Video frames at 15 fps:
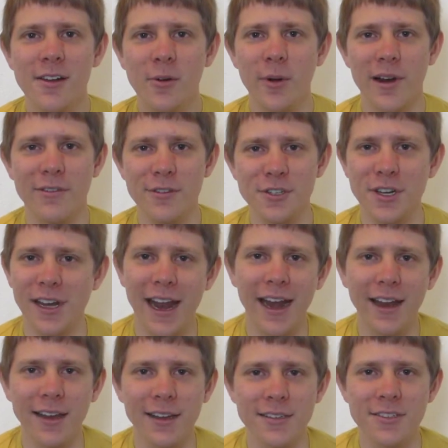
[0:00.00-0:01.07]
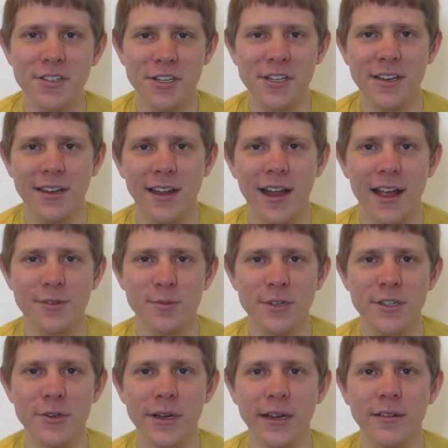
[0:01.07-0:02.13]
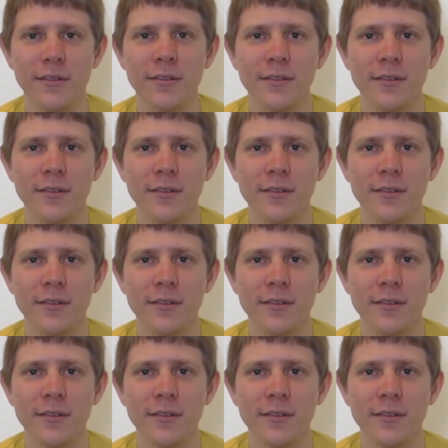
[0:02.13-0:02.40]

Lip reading: whatever shenanigans she has me doing.